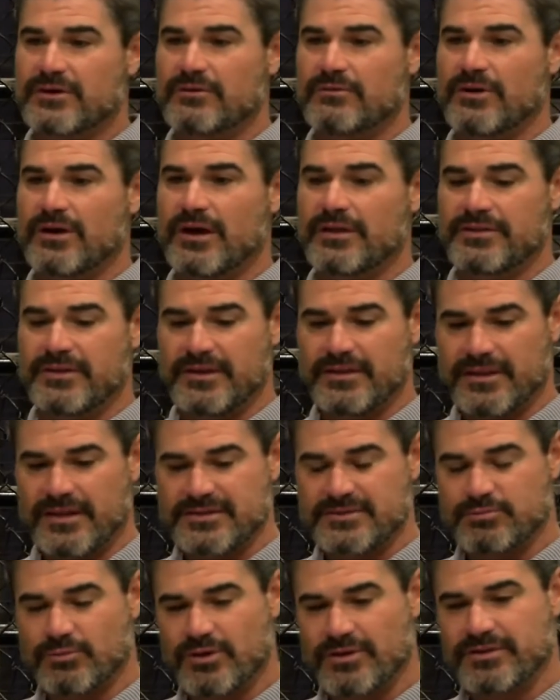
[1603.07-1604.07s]
So I
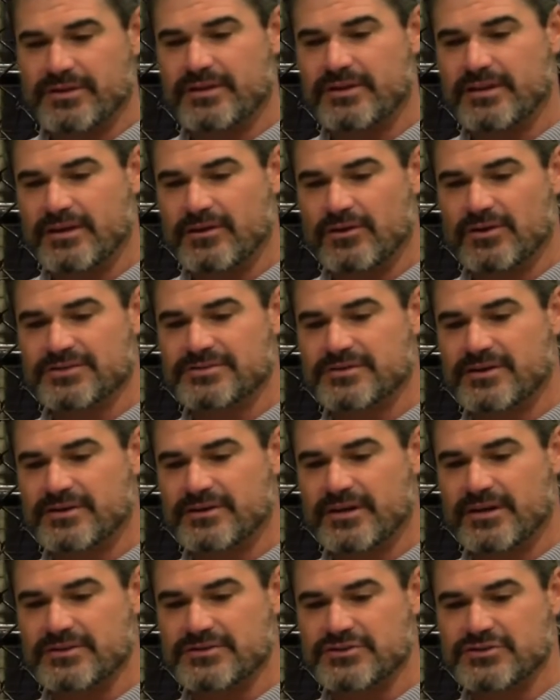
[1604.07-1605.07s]
think that's one thing that All
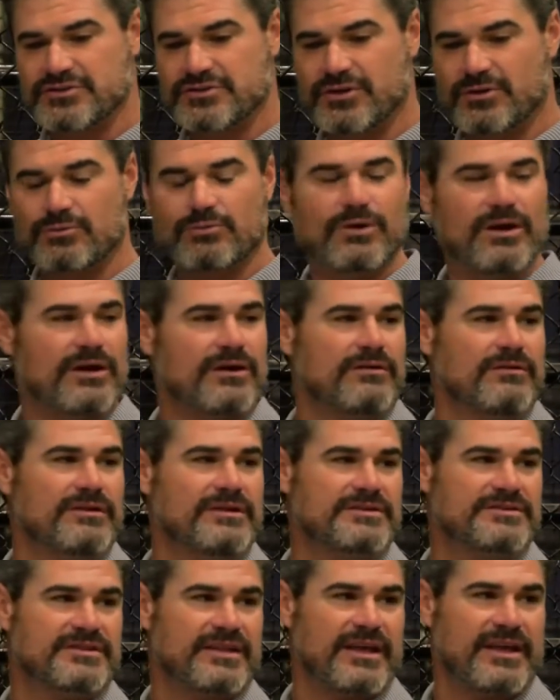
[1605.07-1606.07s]
Star does so
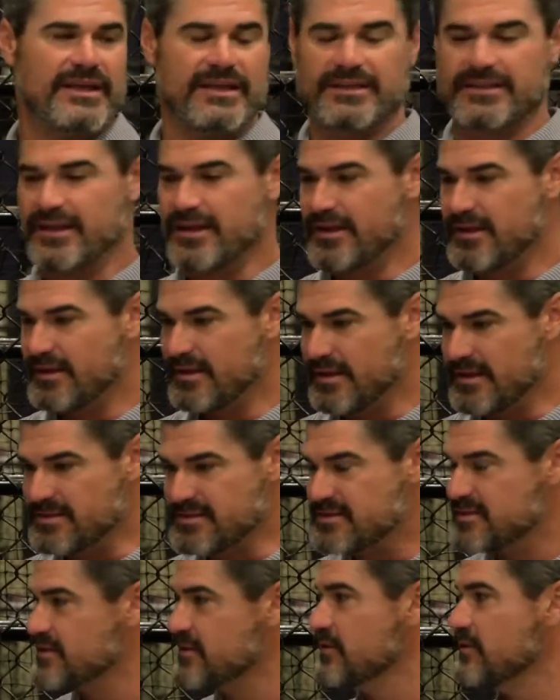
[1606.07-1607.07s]
well is they
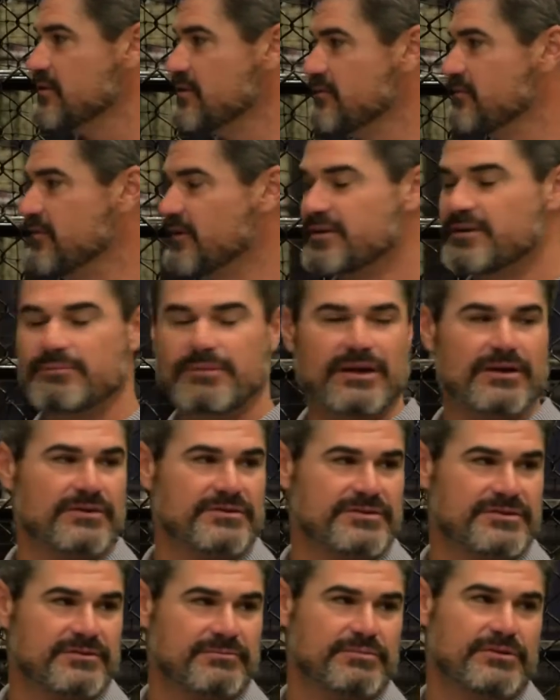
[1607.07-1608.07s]
instill the
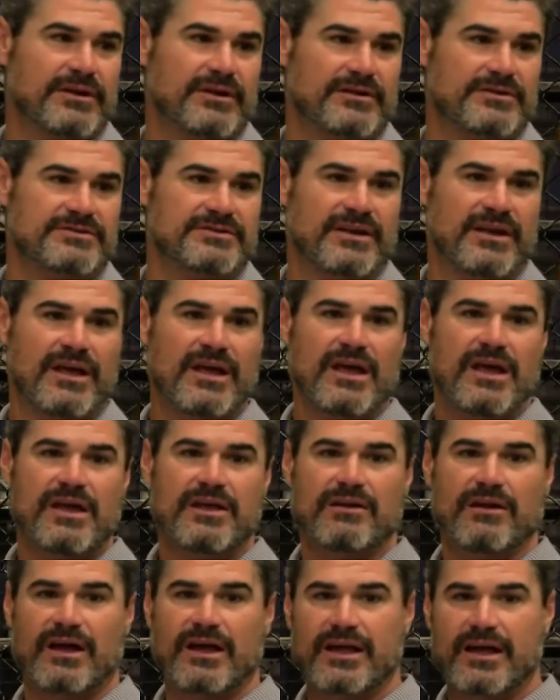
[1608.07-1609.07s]
fundamentals in the players.
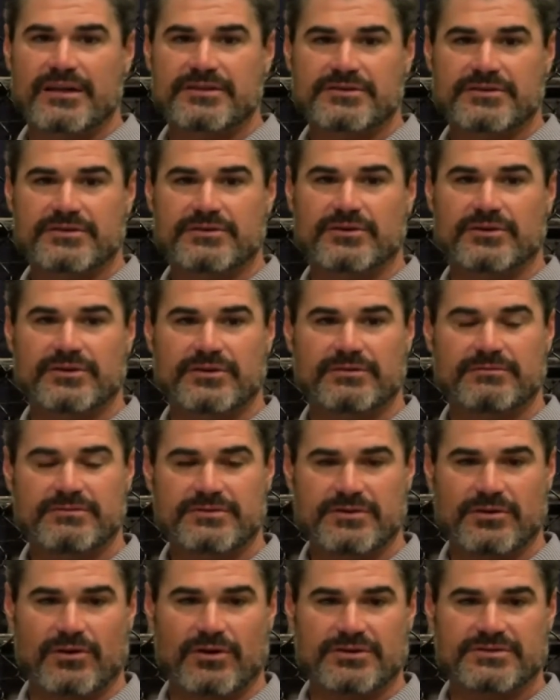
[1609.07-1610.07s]
I got turned
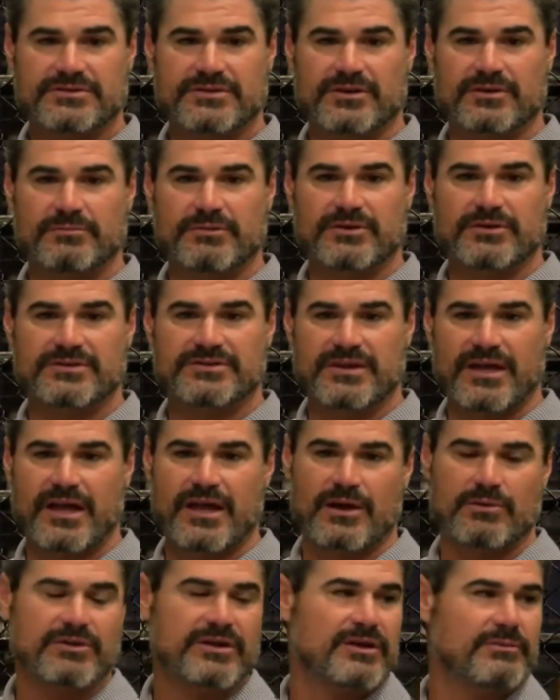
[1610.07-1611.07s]
on to All Star
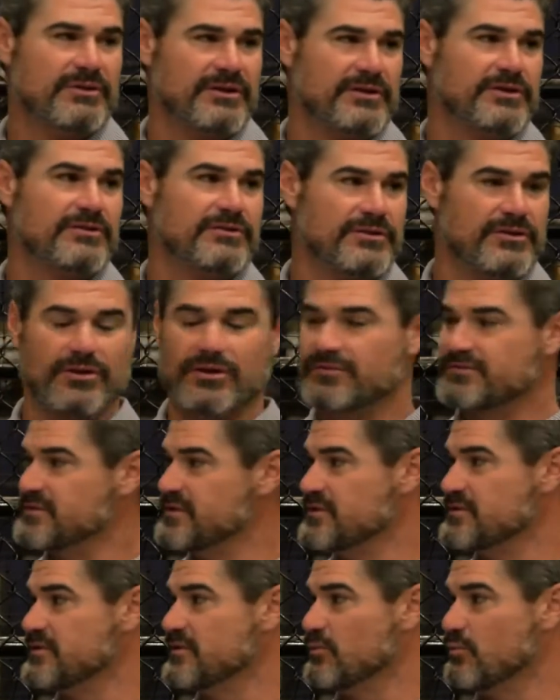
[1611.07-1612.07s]
because I would come in here in the
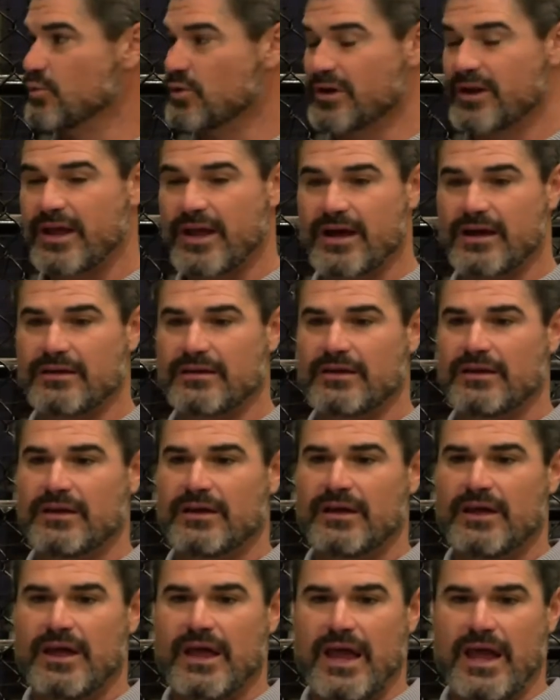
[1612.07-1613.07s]
off season and work out.
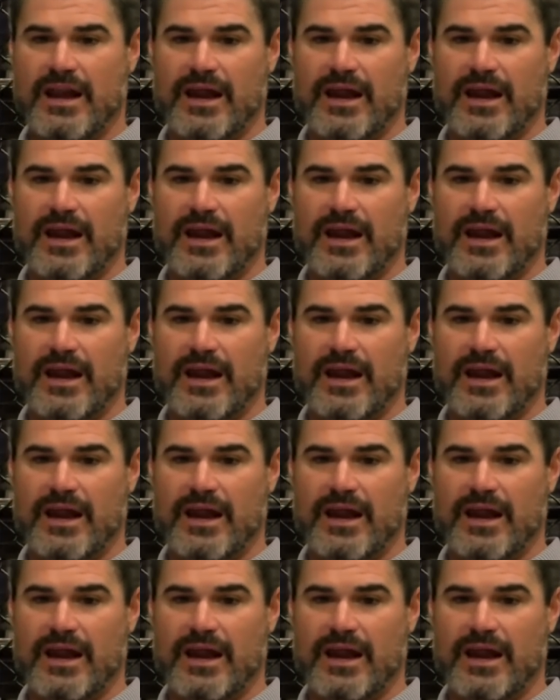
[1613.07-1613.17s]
